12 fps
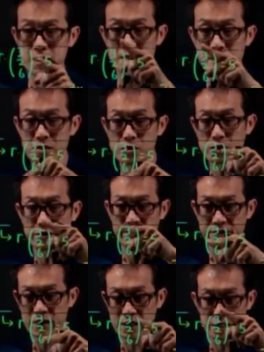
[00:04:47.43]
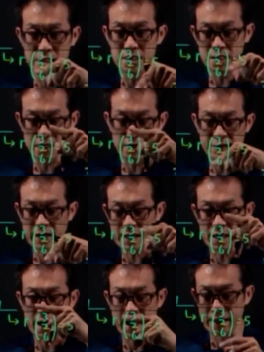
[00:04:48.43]
is the
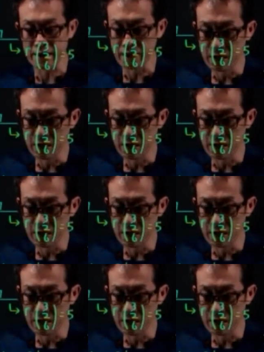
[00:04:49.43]
vector n.